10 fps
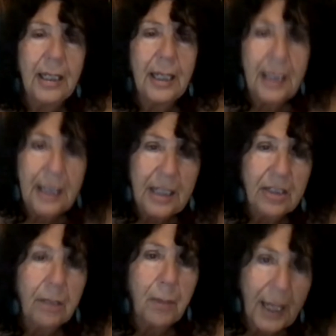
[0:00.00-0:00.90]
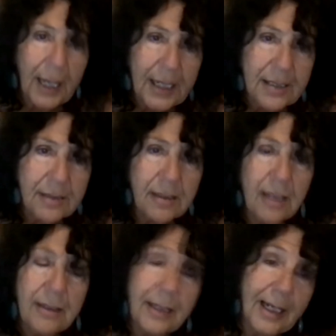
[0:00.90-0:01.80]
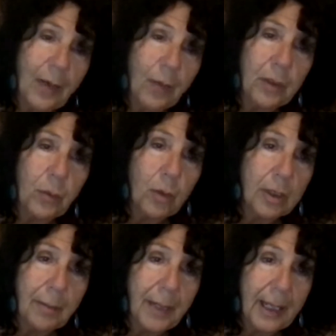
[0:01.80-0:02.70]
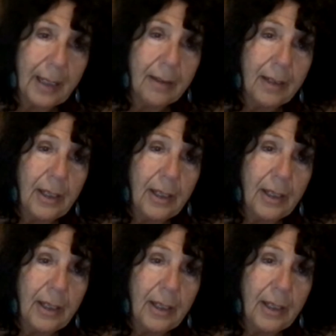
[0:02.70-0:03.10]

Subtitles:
any other place that I would want to be.